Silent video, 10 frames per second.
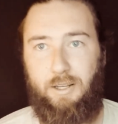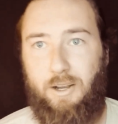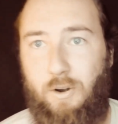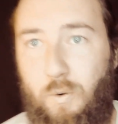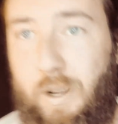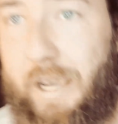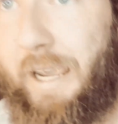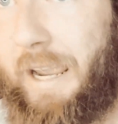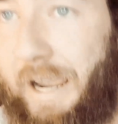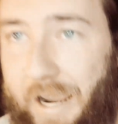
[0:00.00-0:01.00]

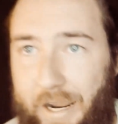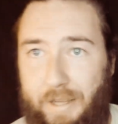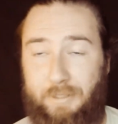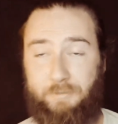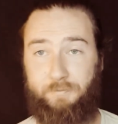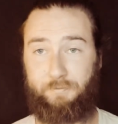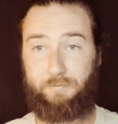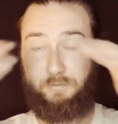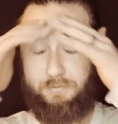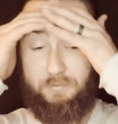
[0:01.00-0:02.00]
Okay.
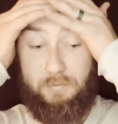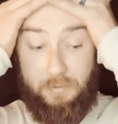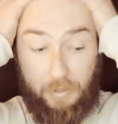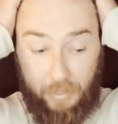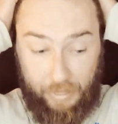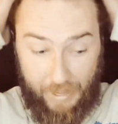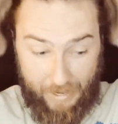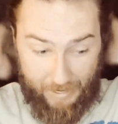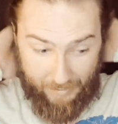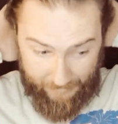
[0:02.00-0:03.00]

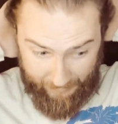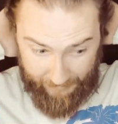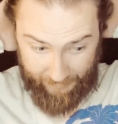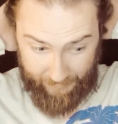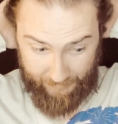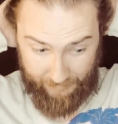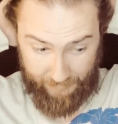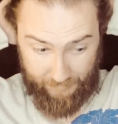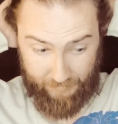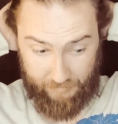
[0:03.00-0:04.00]
That
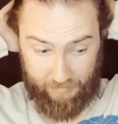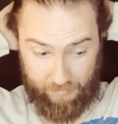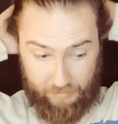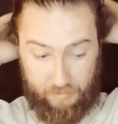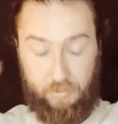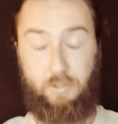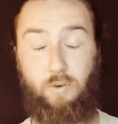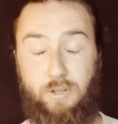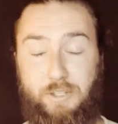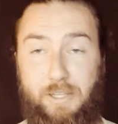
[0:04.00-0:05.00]

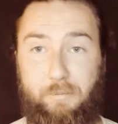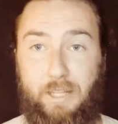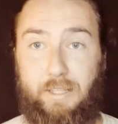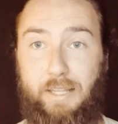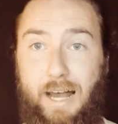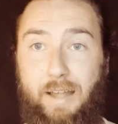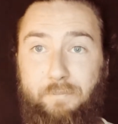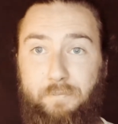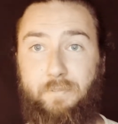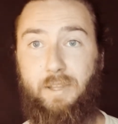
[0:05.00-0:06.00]
sort of seemed like a lot.
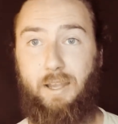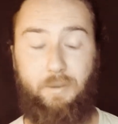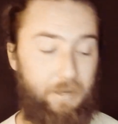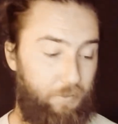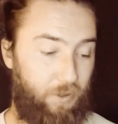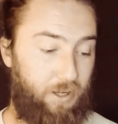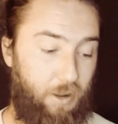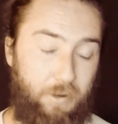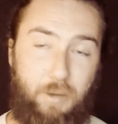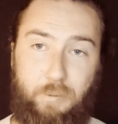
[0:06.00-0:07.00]
I mean, we're
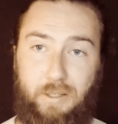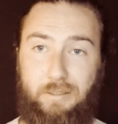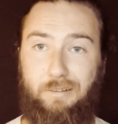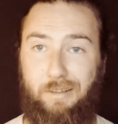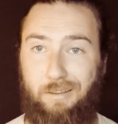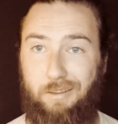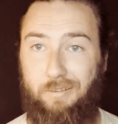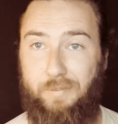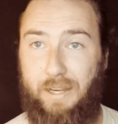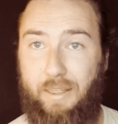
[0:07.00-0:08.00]
coming up on,
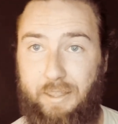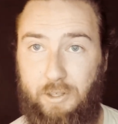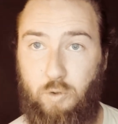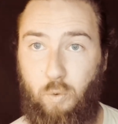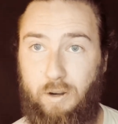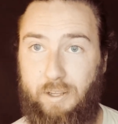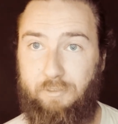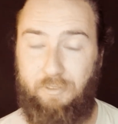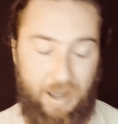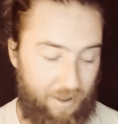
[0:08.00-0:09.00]
I think
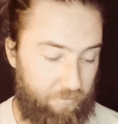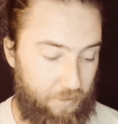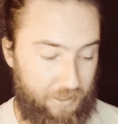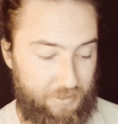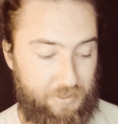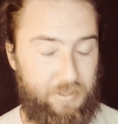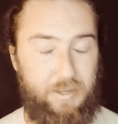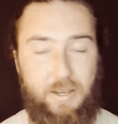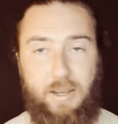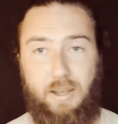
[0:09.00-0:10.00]
25 minutes.
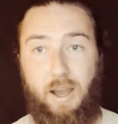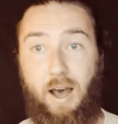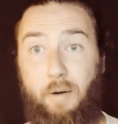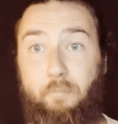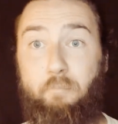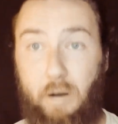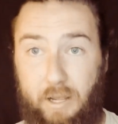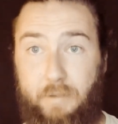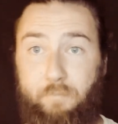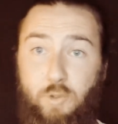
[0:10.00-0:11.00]

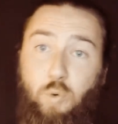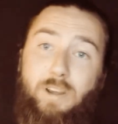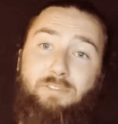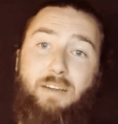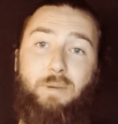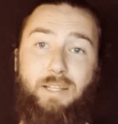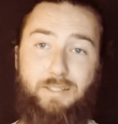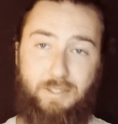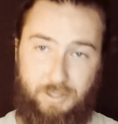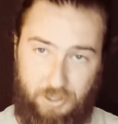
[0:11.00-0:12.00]
But 25
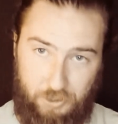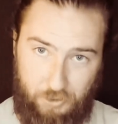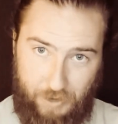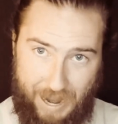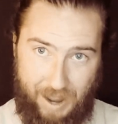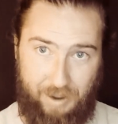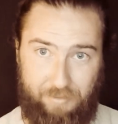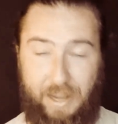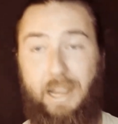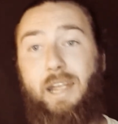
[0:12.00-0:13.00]
minutes to have
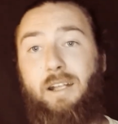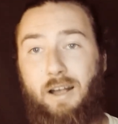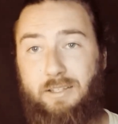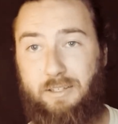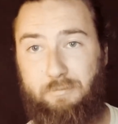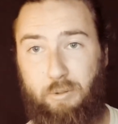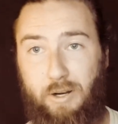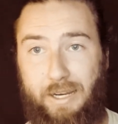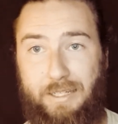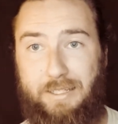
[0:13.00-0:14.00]
a custom
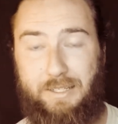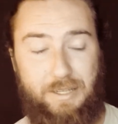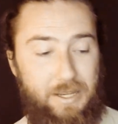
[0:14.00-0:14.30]
print